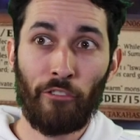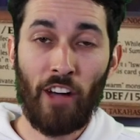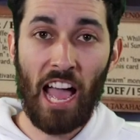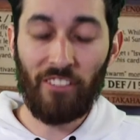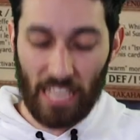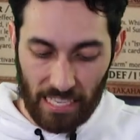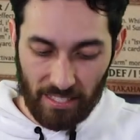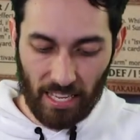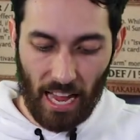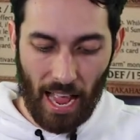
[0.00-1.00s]
5, he's
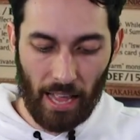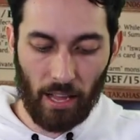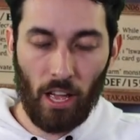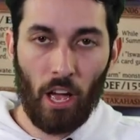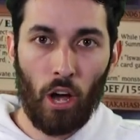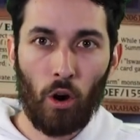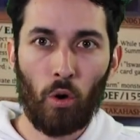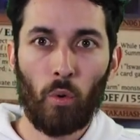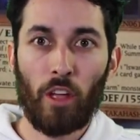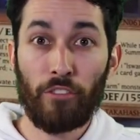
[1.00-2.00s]
the guy
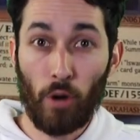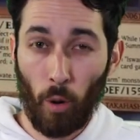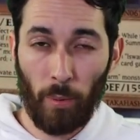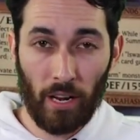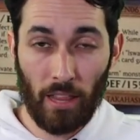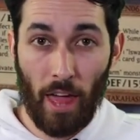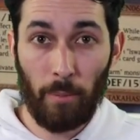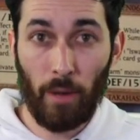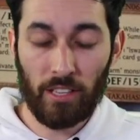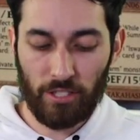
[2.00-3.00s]
who, if you open a lot of
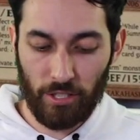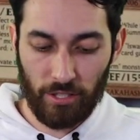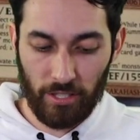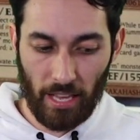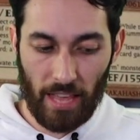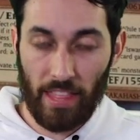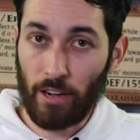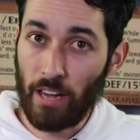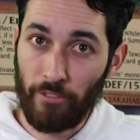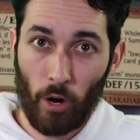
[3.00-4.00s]
monsters and they
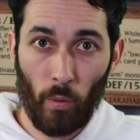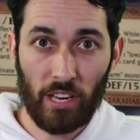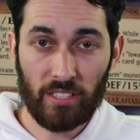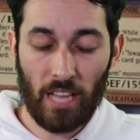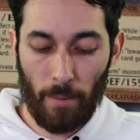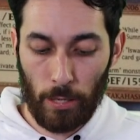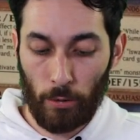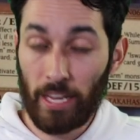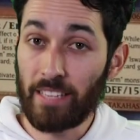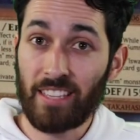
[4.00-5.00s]
don't have no way to stop
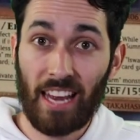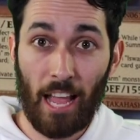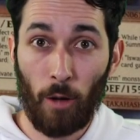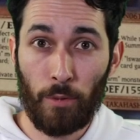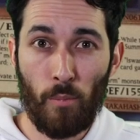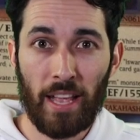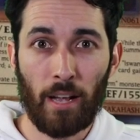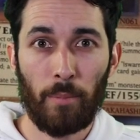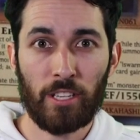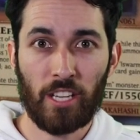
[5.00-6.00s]
you, is going to help you make
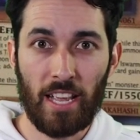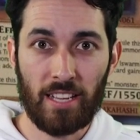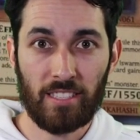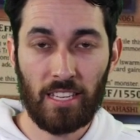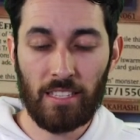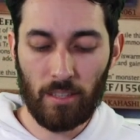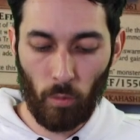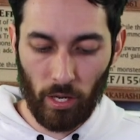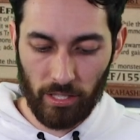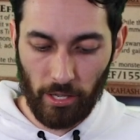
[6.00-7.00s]
a bunch of Exceeds in
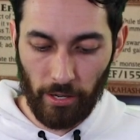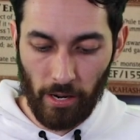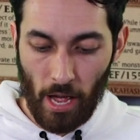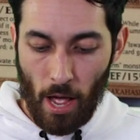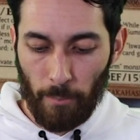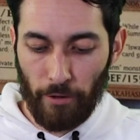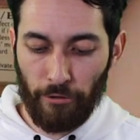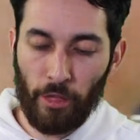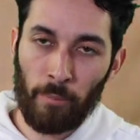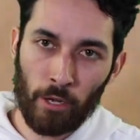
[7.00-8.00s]
one turn. But
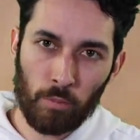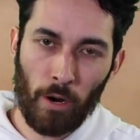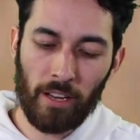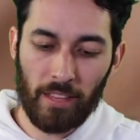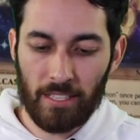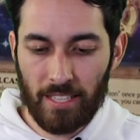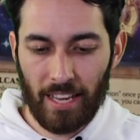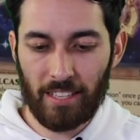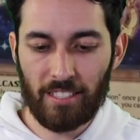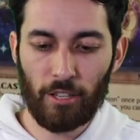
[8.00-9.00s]
for the most part, this
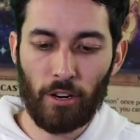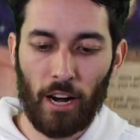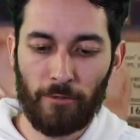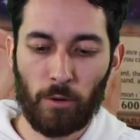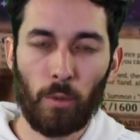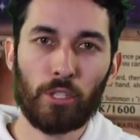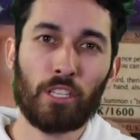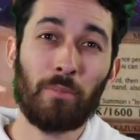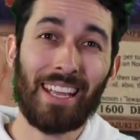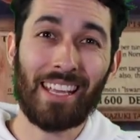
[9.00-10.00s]
deck is still comfortable
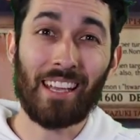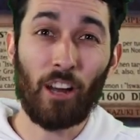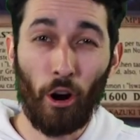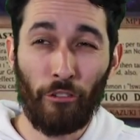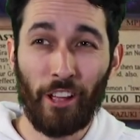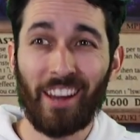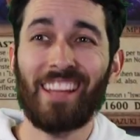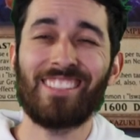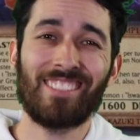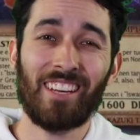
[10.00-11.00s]
just making an Ophian
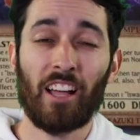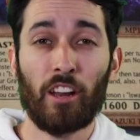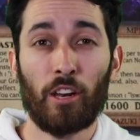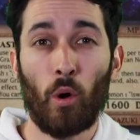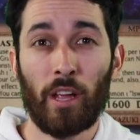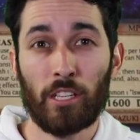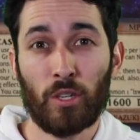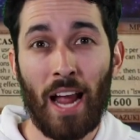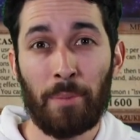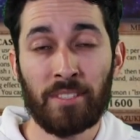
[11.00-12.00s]
and sitting on annoying
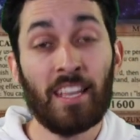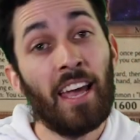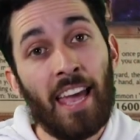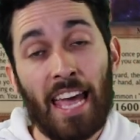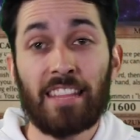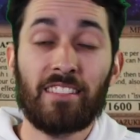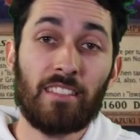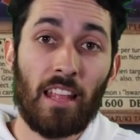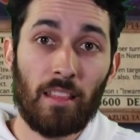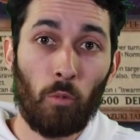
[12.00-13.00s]
traps and
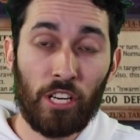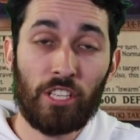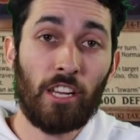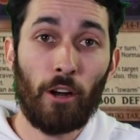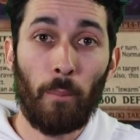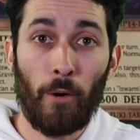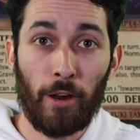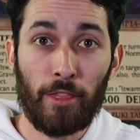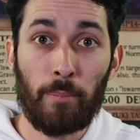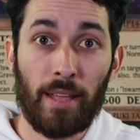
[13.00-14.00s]
wishing your
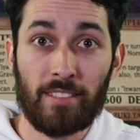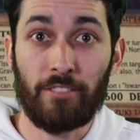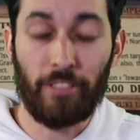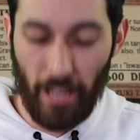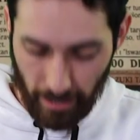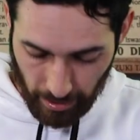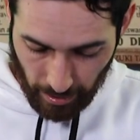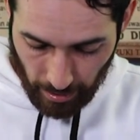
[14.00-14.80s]
opponent the best of luck.